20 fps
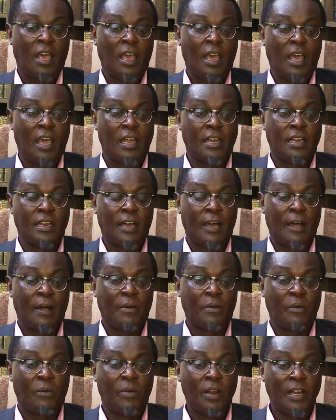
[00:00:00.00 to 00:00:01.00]
And
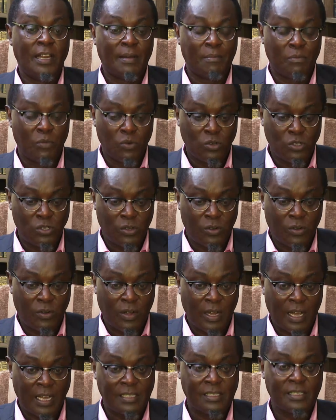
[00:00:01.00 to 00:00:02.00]
William
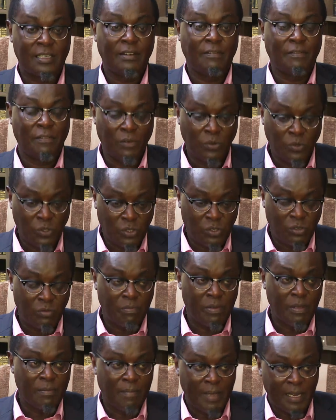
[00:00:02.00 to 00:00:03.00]
Ruto has refused to
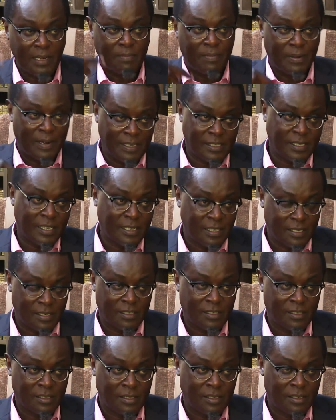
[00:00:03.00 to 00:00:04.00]
be made president.
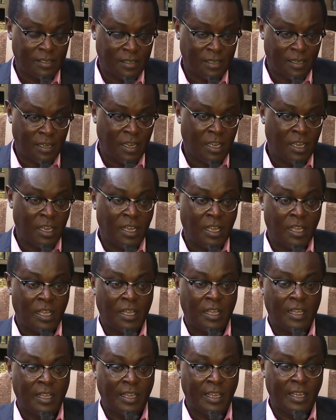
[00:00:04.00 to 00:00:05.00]

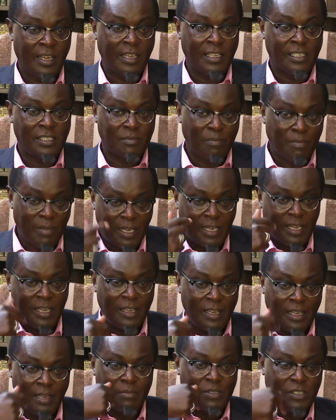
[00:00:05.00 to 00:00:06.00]
He is
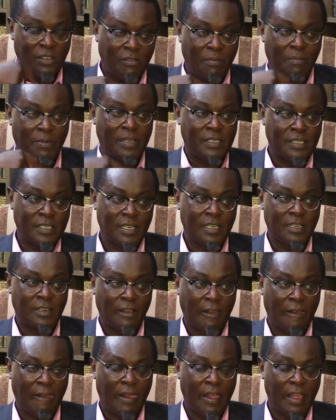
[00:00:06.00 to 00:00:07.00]
making himself
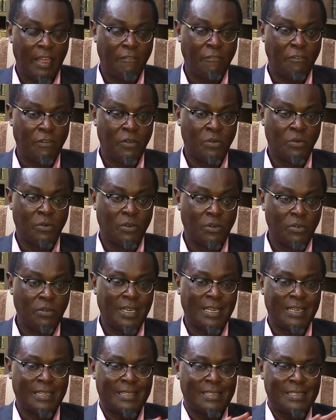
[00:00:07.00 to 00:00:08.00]
president. If you
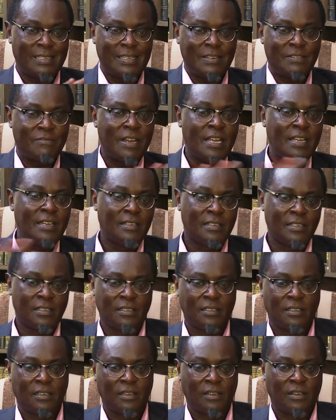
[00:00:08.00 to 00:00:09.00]
look at the
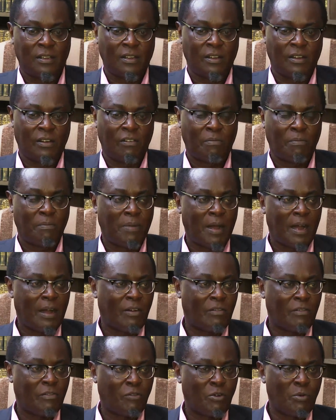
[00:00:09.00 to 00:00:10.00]
terrain of
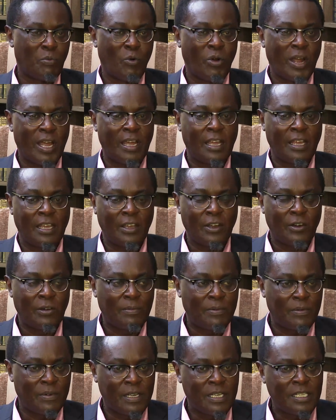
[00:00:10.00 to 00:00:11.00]
power from where he
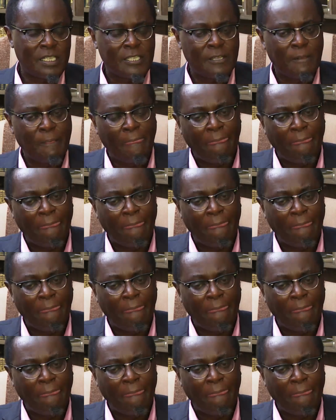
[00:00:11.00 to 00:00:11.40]
operates,